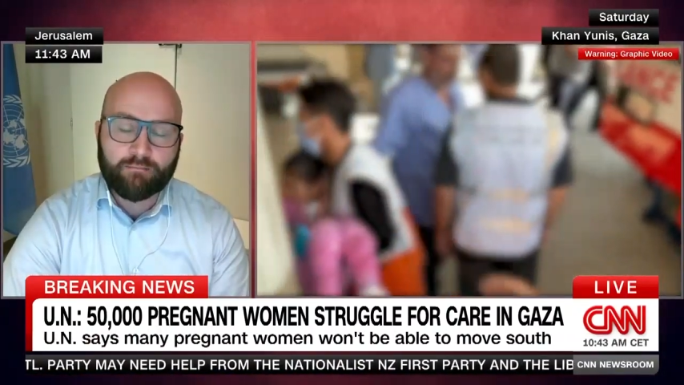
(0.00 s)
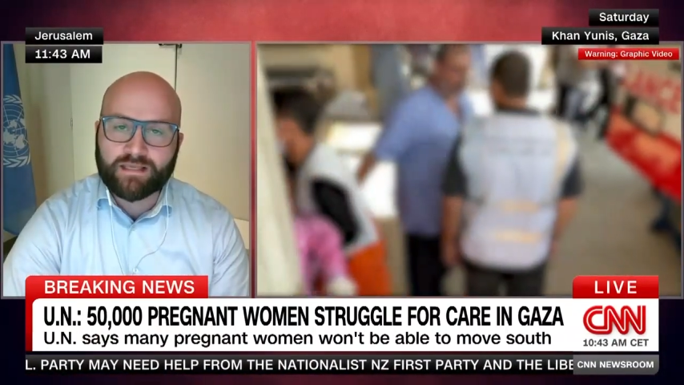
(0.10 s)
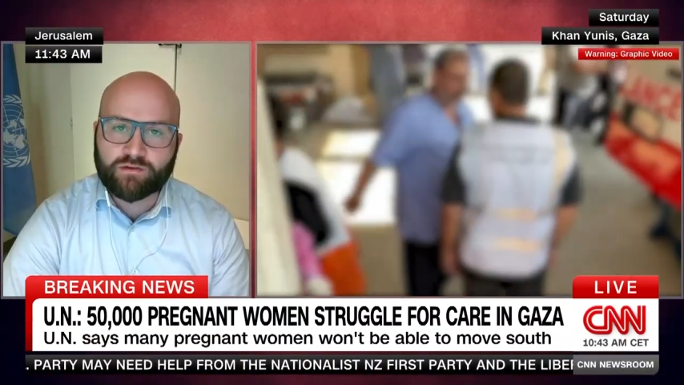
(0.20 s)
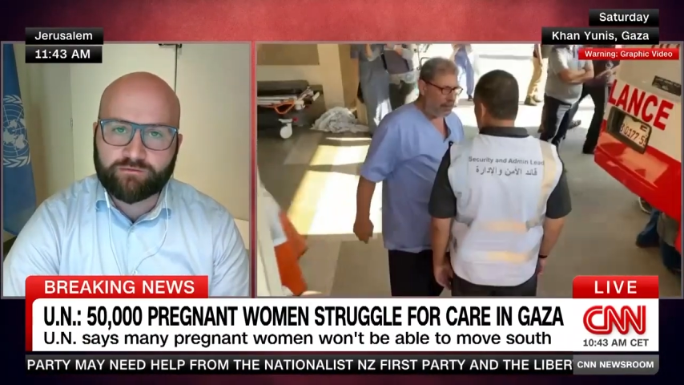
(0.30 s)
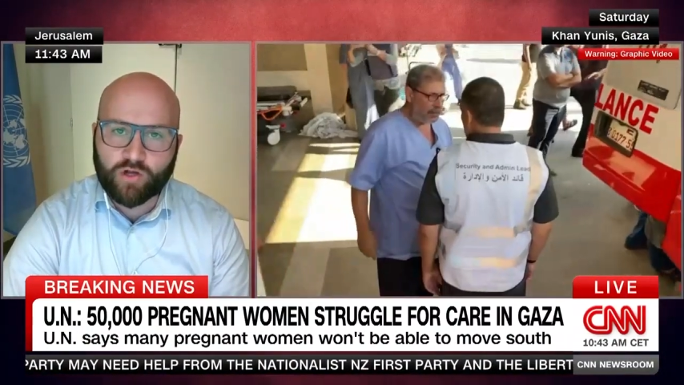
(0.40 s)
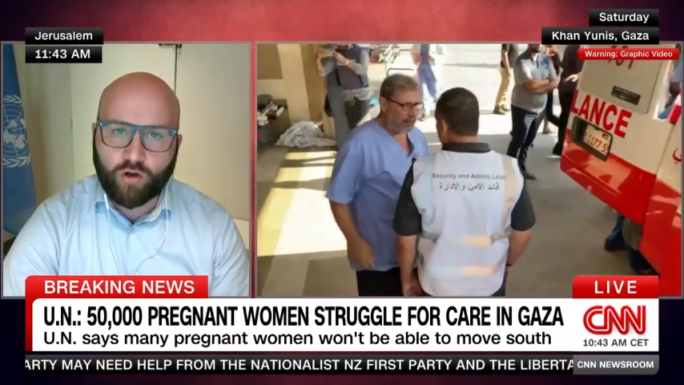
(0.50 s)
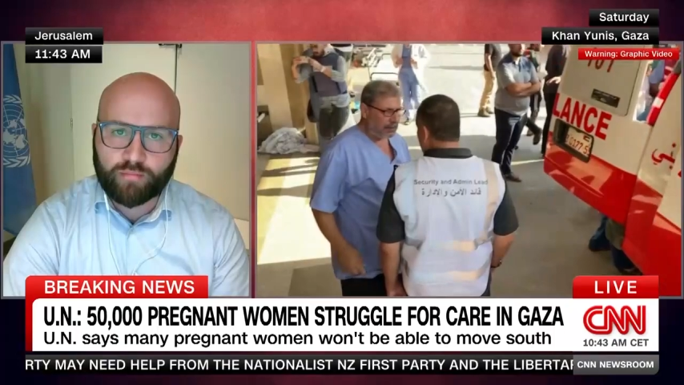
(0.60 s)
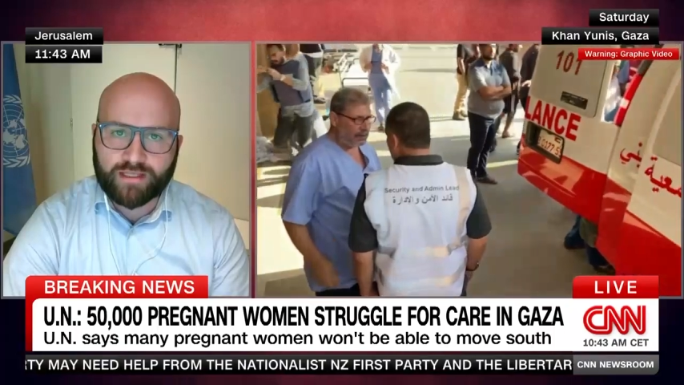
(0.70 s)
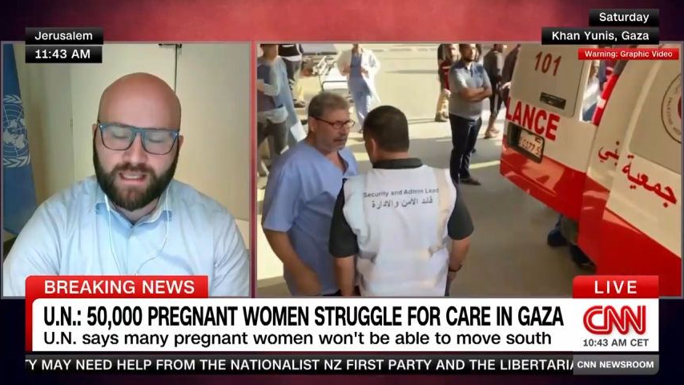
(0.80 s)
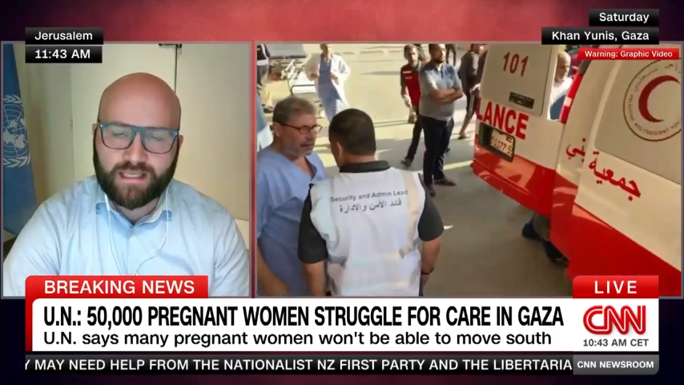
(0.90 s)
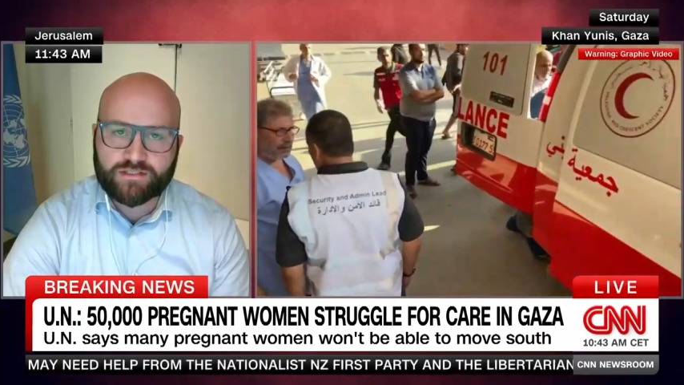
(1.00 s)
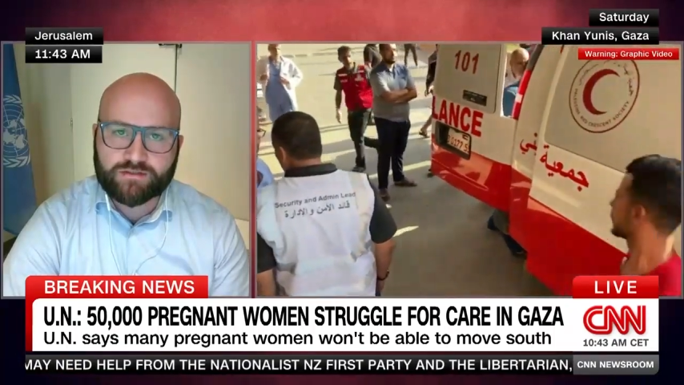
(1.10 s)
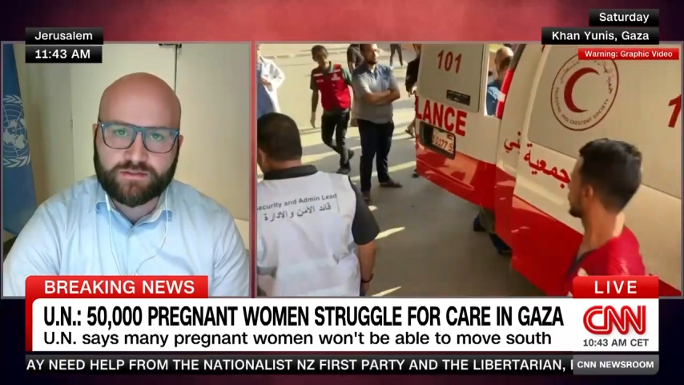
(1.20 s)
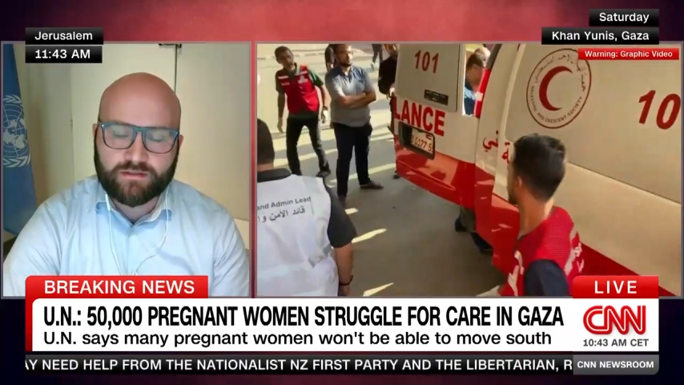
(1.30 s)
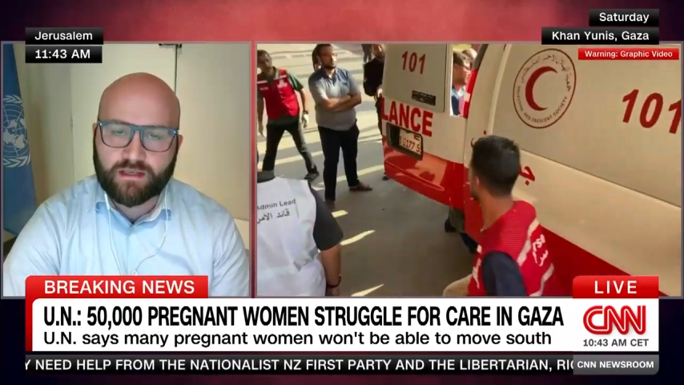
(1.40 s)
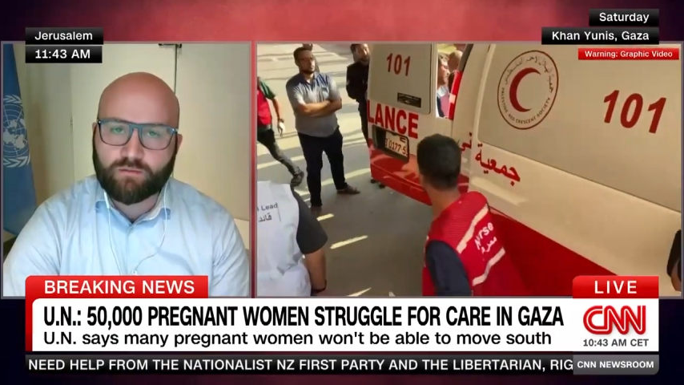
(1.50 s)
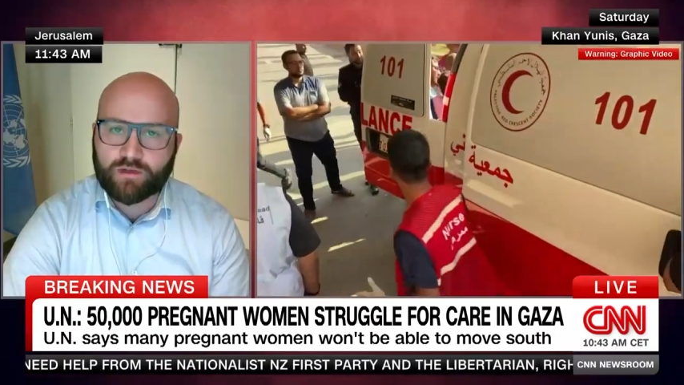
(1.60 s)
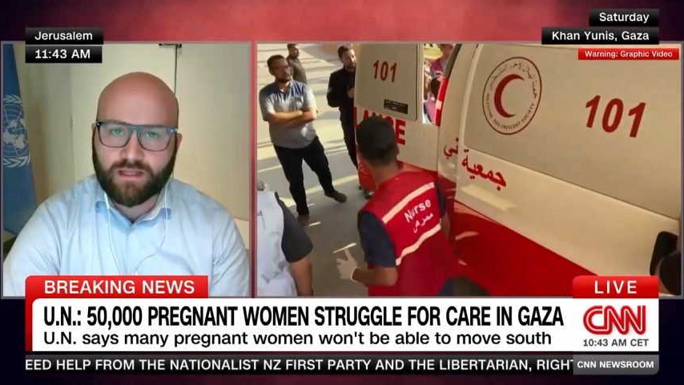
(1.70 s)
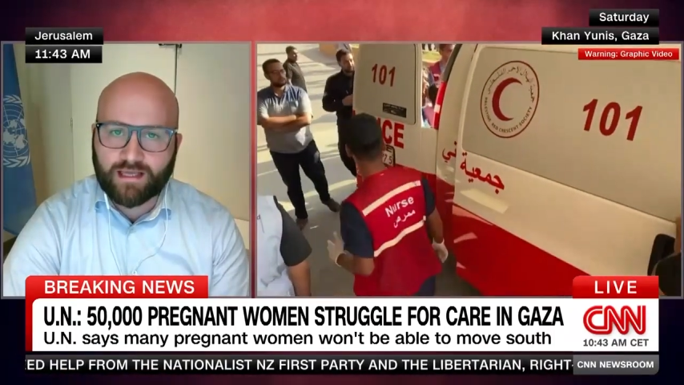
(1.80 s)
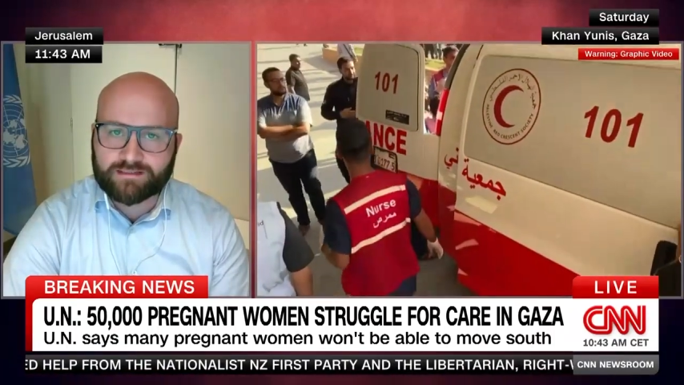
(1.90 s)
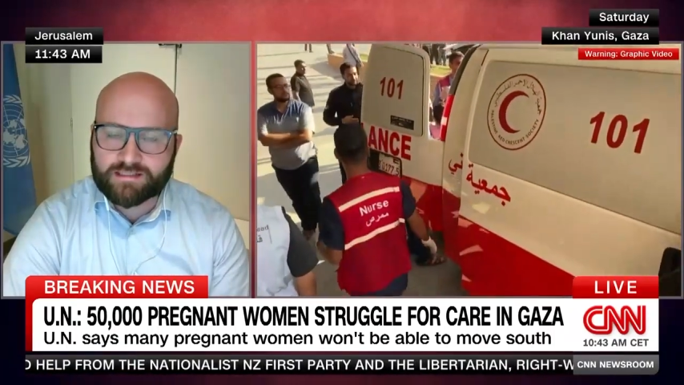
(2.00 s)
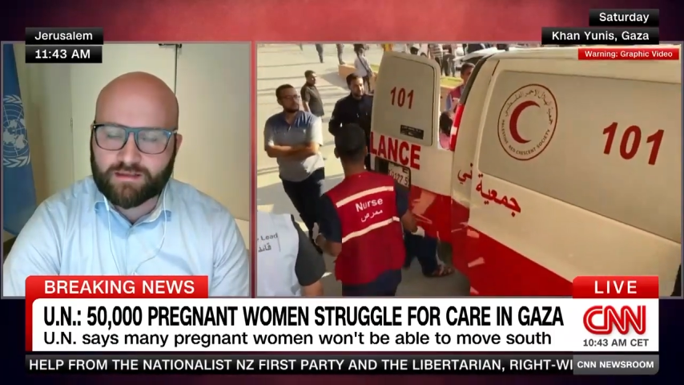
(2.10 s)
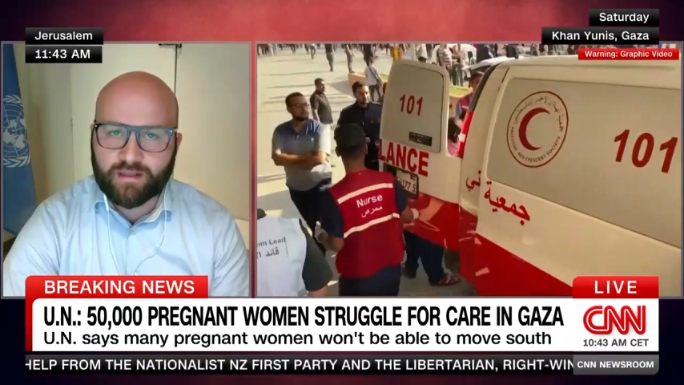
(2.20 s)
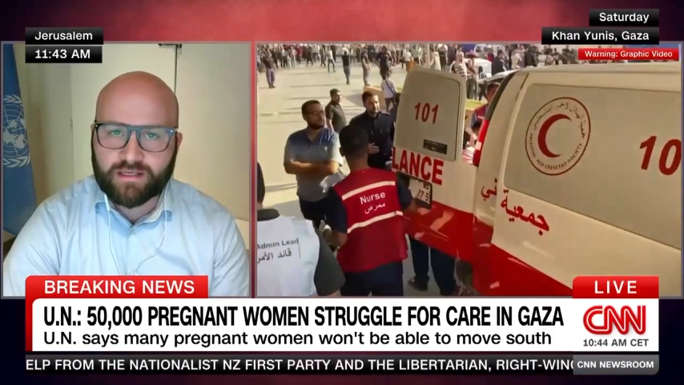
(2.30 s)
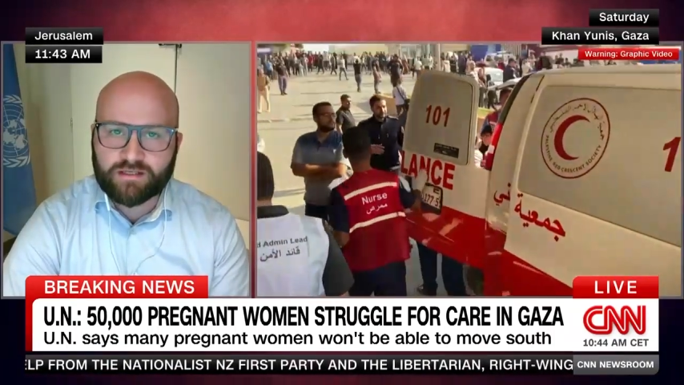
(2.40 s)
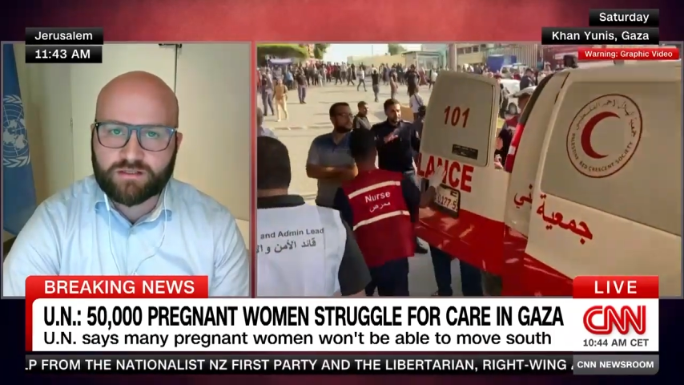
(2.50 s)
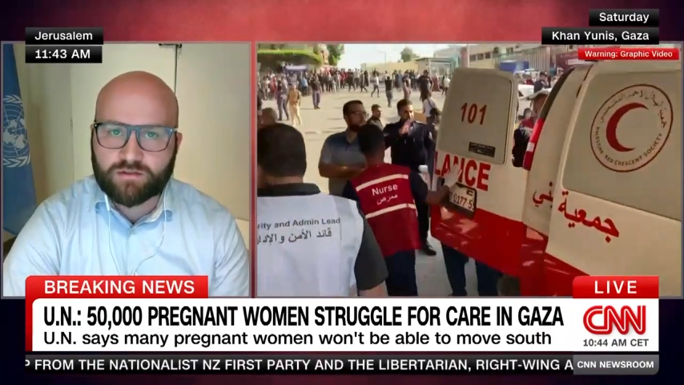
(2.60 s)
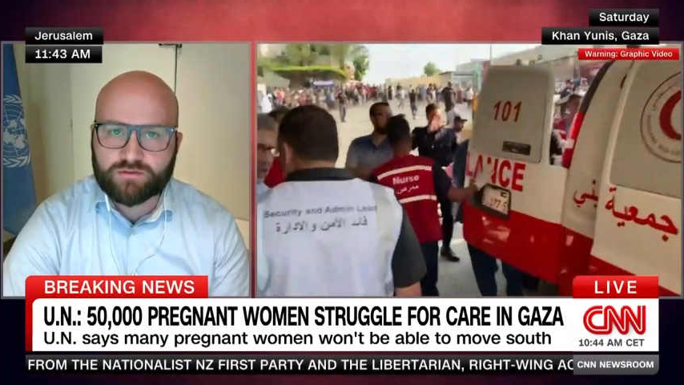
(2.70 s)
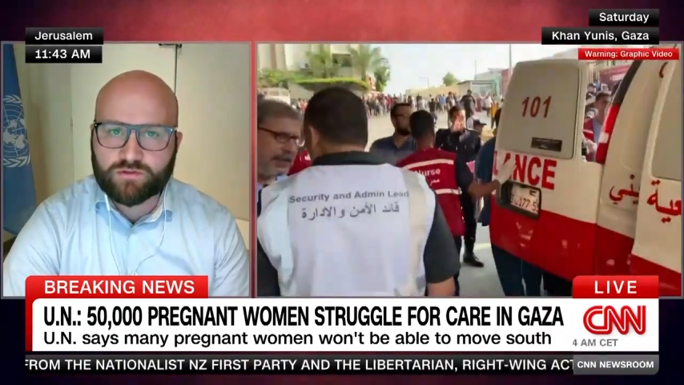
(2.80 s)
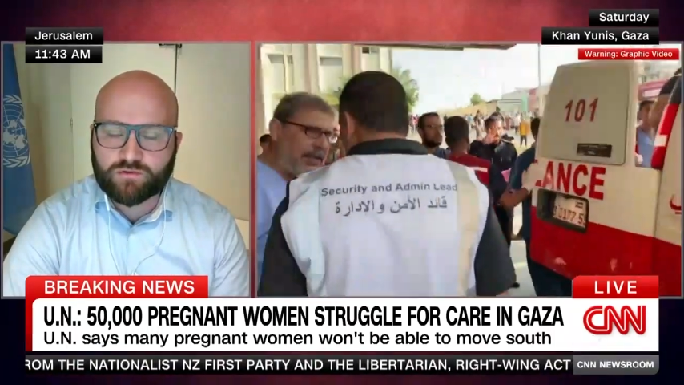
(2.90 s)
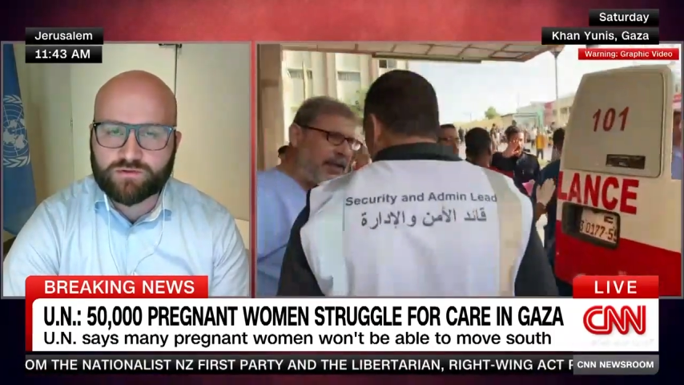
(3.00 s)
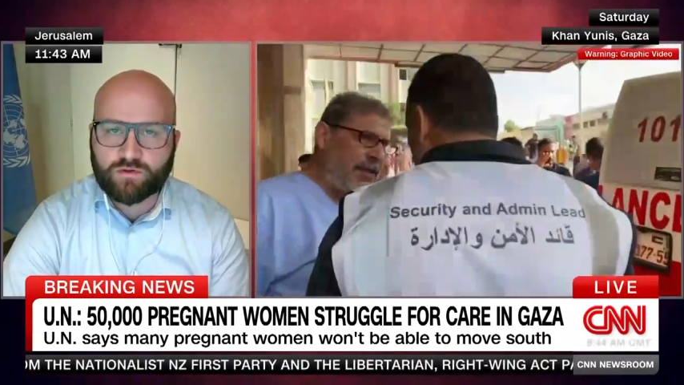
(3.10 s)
may suffer complications. They will anticipate to do so.